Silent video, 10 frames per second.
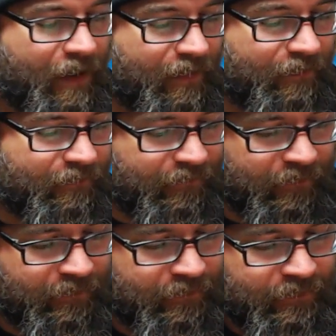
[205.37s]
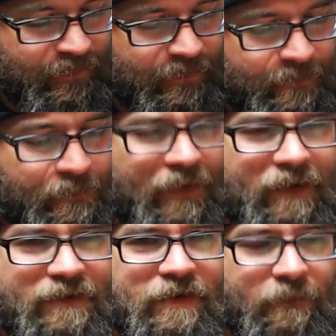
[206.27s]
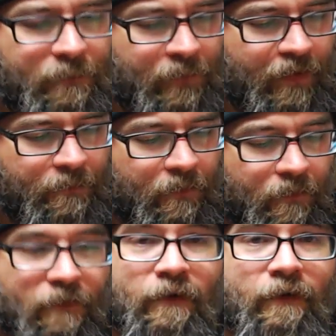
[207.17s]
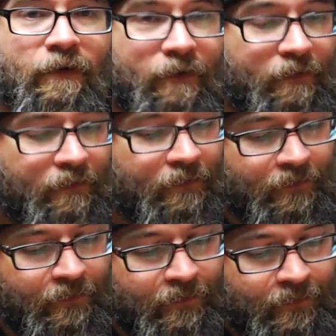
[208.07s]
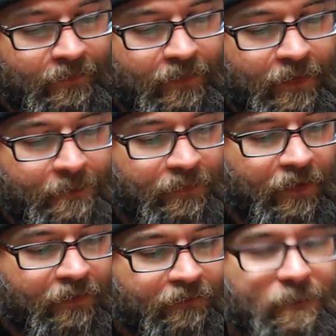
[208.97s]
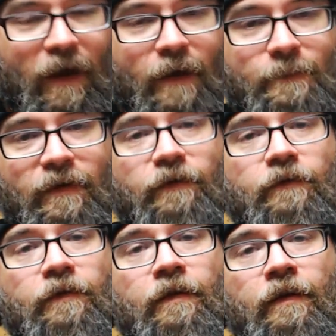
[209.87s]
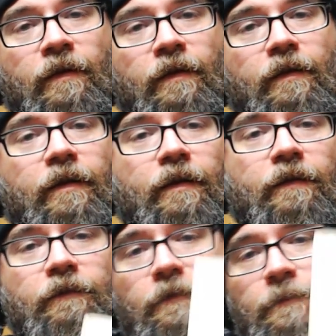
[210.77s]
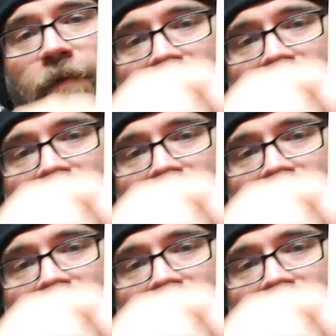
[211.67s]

Pest pinches people and plucks poppies. Now this is a